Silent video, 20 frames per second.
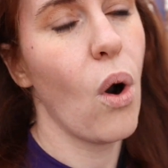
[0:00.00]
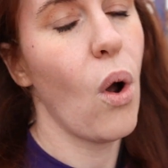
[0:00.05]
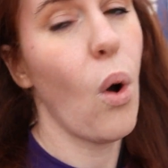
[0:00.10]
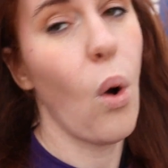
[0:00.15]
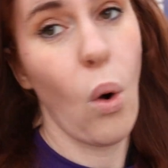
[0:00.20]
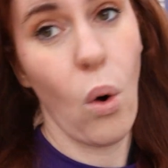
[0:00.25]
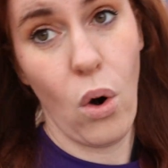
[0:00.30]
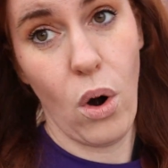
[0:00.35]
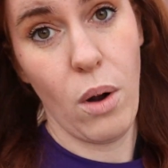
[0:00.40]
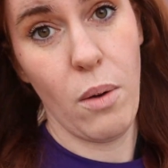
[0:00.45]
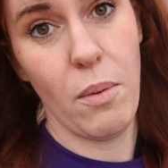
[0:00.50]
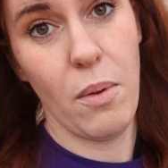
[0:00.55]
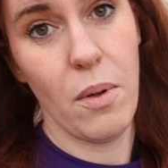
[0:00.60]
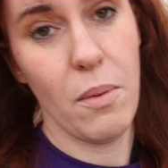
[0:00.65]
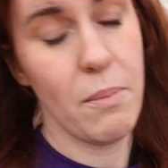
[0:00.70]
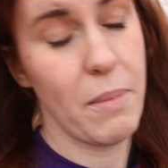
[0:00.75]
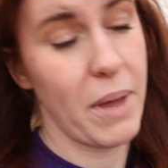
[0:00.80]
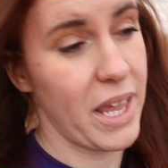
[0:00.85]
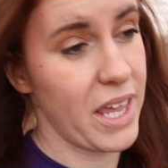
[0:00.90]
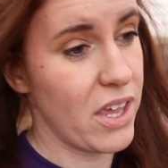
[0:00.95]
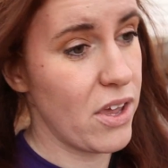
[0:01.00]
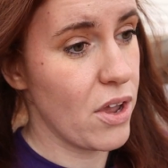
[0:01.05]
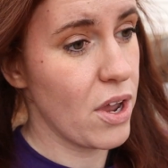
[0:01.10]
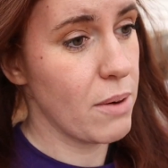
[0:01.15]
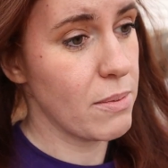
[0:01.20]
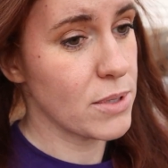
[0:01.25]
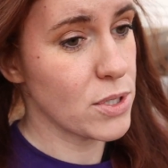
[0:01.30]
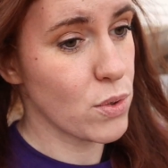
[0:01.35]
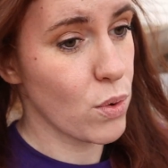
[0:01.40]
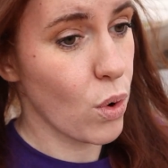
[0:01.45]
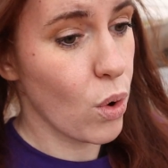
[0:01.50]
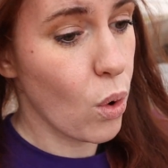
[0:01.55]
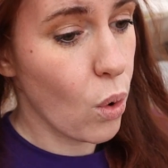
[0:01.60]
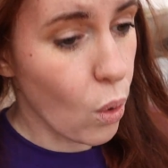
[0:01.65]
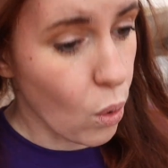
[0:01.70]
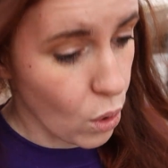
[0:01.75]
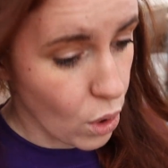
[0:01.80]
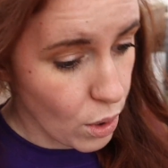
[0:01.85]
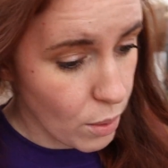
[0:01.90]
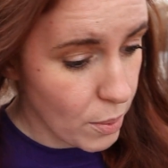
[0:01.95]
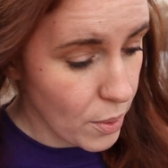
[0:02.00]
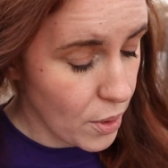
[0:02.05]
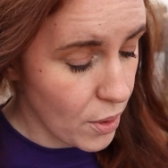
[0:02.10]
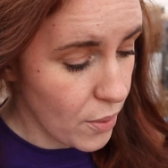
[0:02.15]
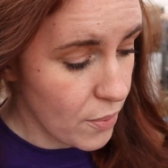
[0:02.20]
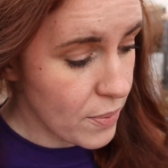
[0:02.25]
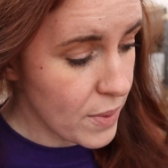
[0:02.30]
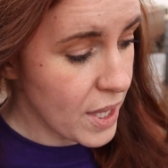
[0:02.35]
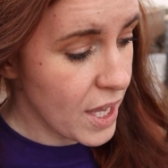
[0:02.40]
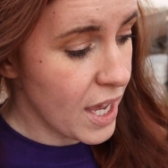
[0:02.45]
horrible. My cucumbers were horrible.